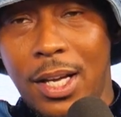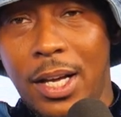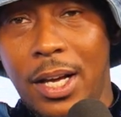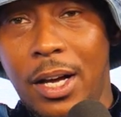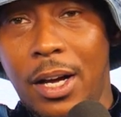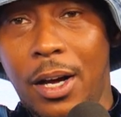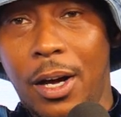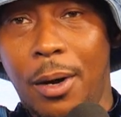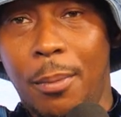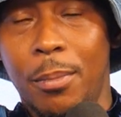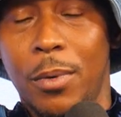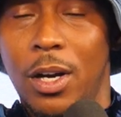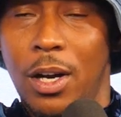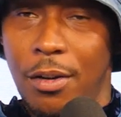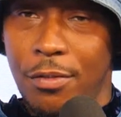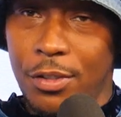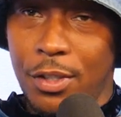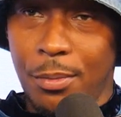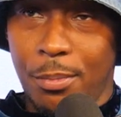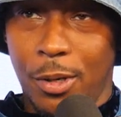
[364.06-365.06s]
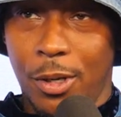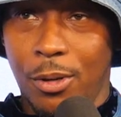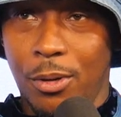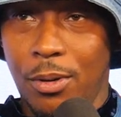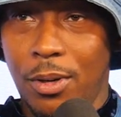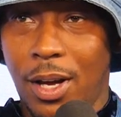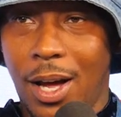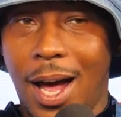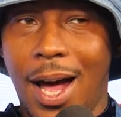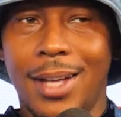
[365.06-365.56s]
comfortable?
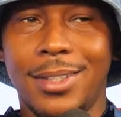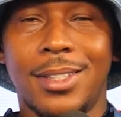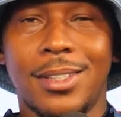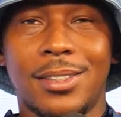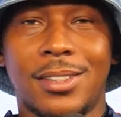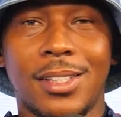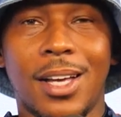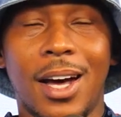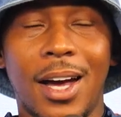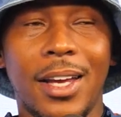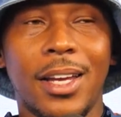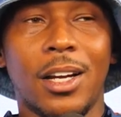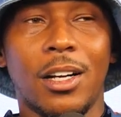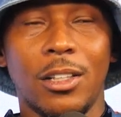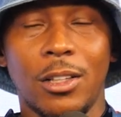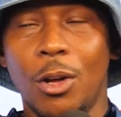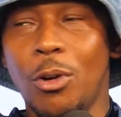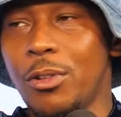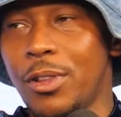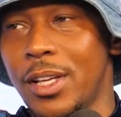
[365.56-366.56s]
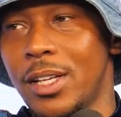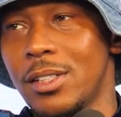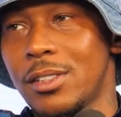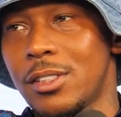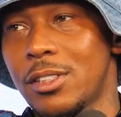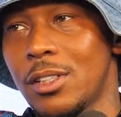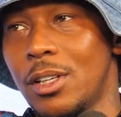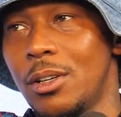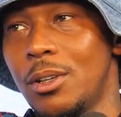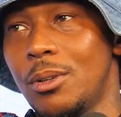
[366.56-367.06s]
I design clothing,
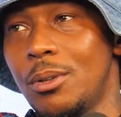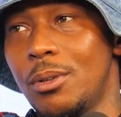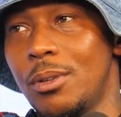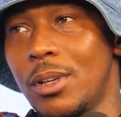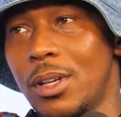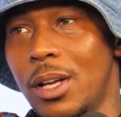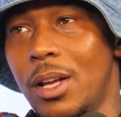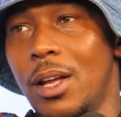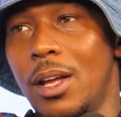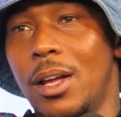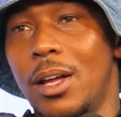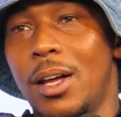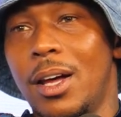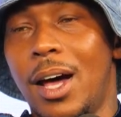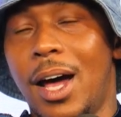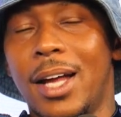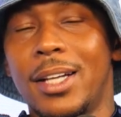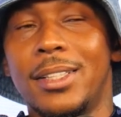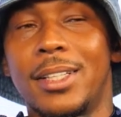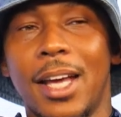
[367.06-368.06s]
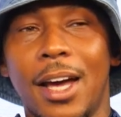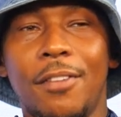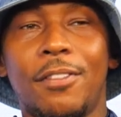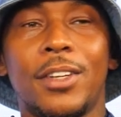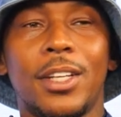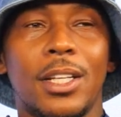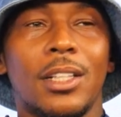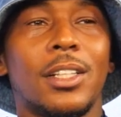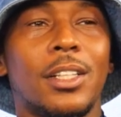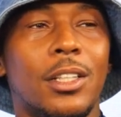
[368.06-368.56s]
so I
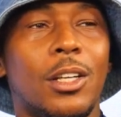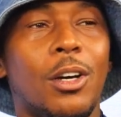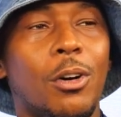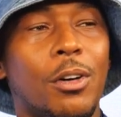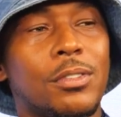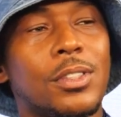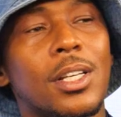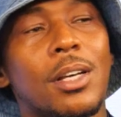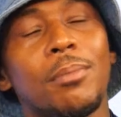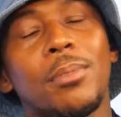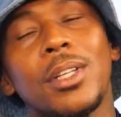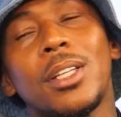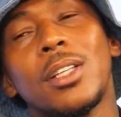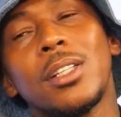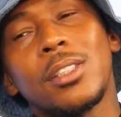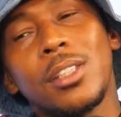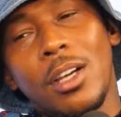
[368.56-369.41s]
definitely know if something is